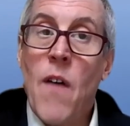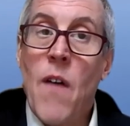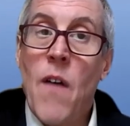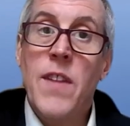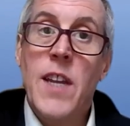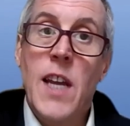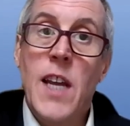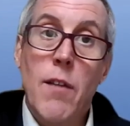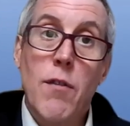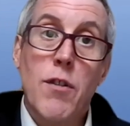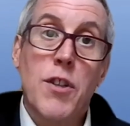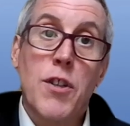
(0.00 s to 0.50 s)
On
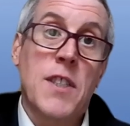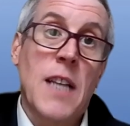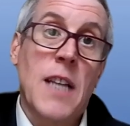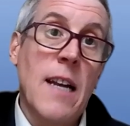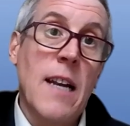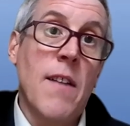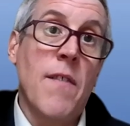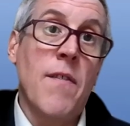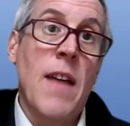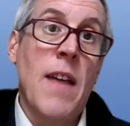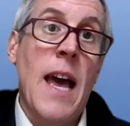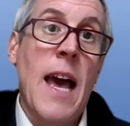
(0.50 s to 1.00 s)
the other
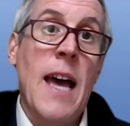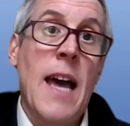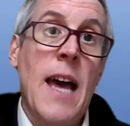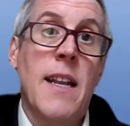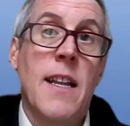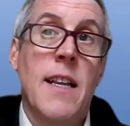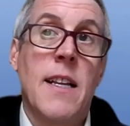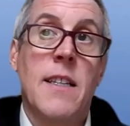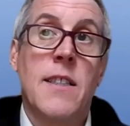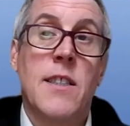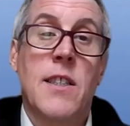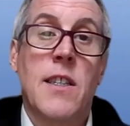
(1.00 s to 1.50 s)
side of that
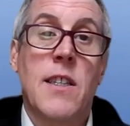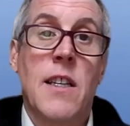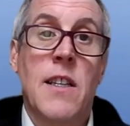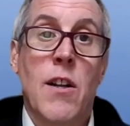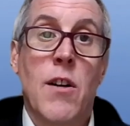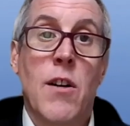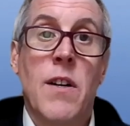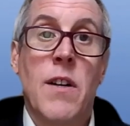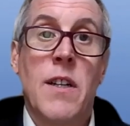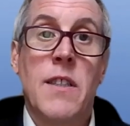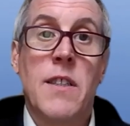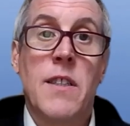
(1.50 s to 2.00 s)
is
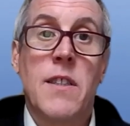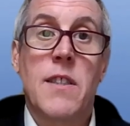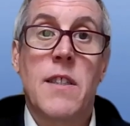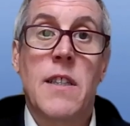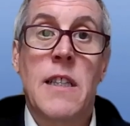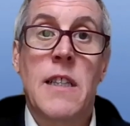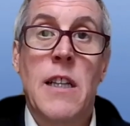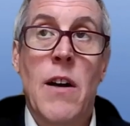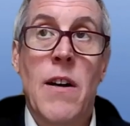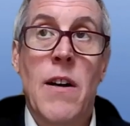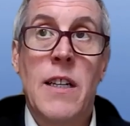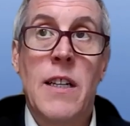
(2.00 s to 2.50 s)
there
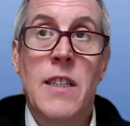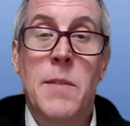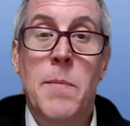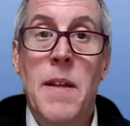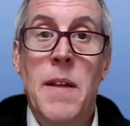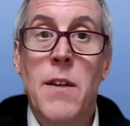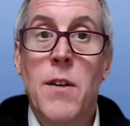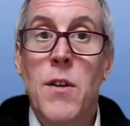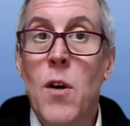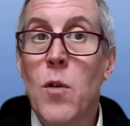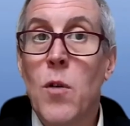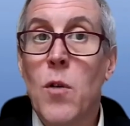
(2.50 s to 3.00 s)
has
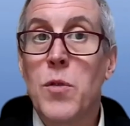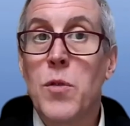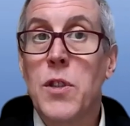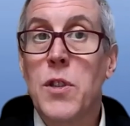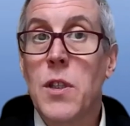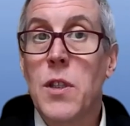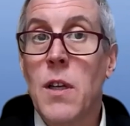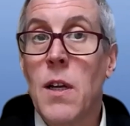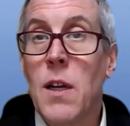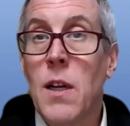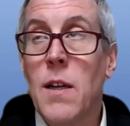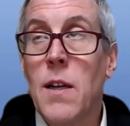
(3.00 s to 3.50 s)
been
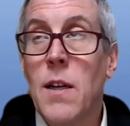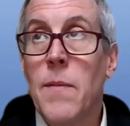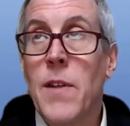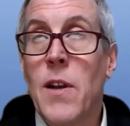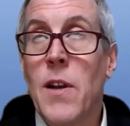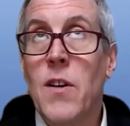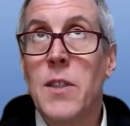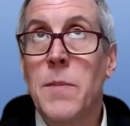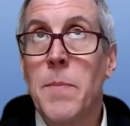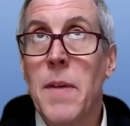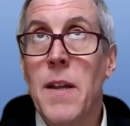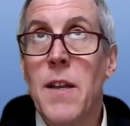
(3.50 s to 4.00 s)

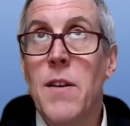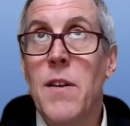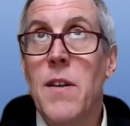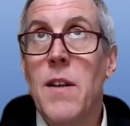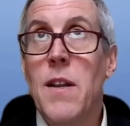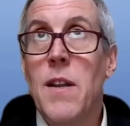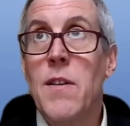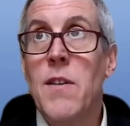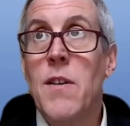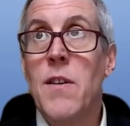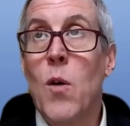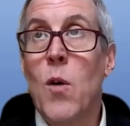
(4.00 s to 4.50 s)

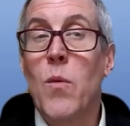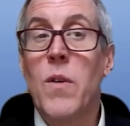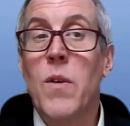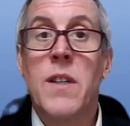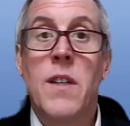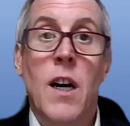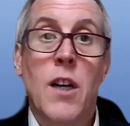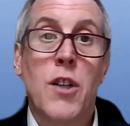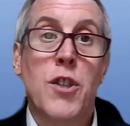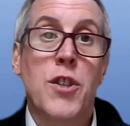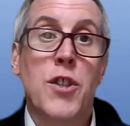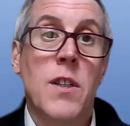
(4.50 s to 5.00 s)
no
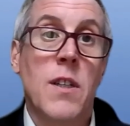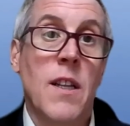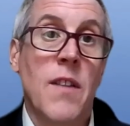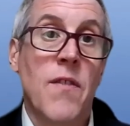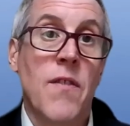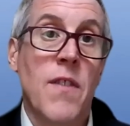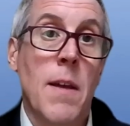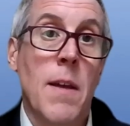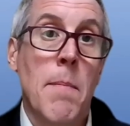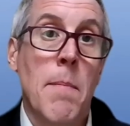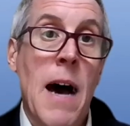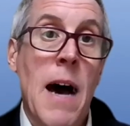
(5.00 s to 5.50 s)
reduction
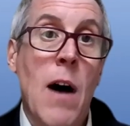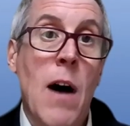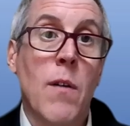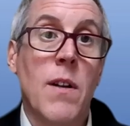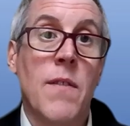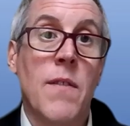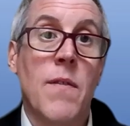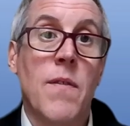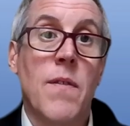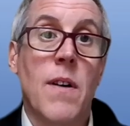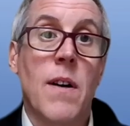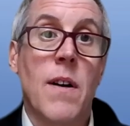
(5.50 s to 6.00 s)
in the amount
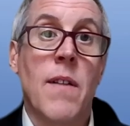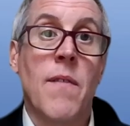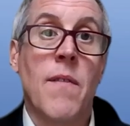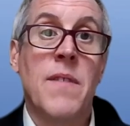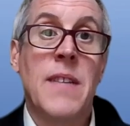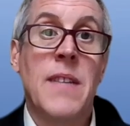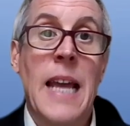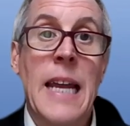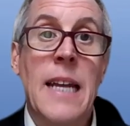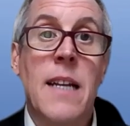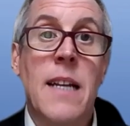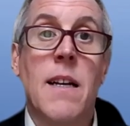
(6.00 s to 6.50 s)
of
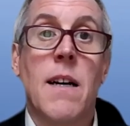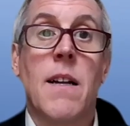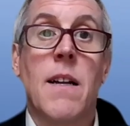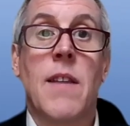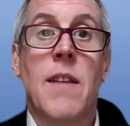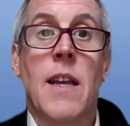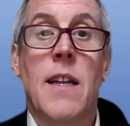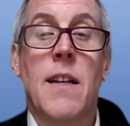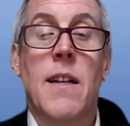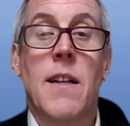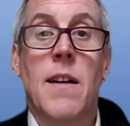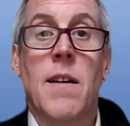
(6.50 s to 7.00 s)
data
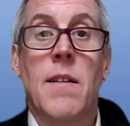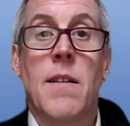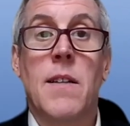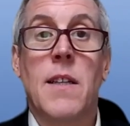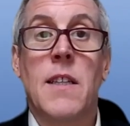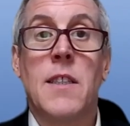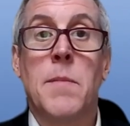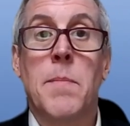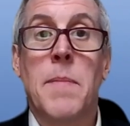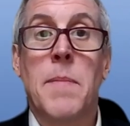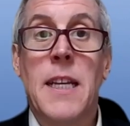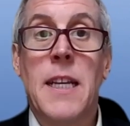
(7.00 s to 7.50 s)
that
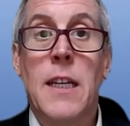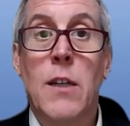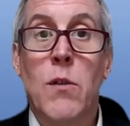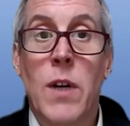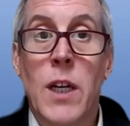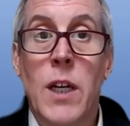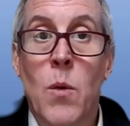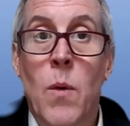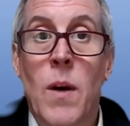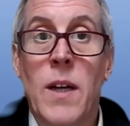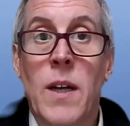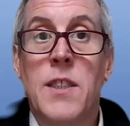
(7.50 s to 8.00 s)
is being
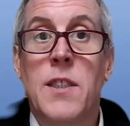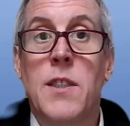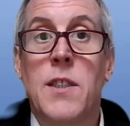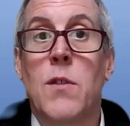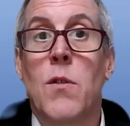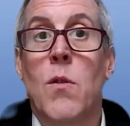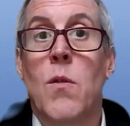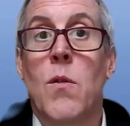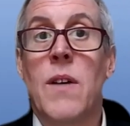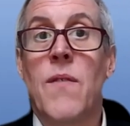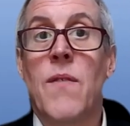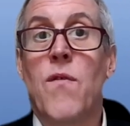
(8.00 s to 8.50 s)

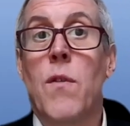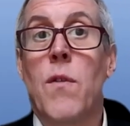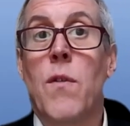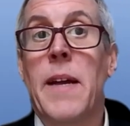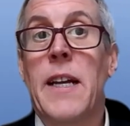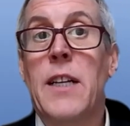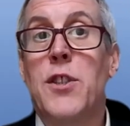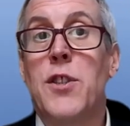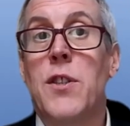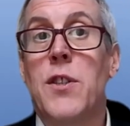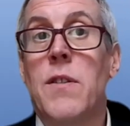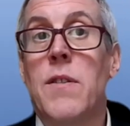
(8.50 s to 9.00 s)
requested or
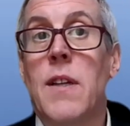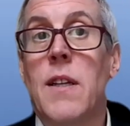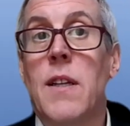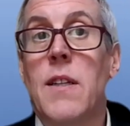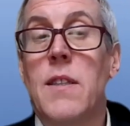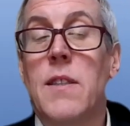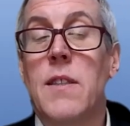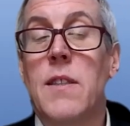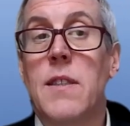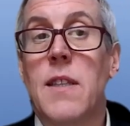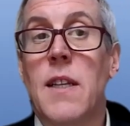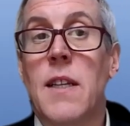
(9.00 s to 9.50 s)
information that
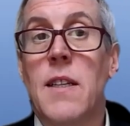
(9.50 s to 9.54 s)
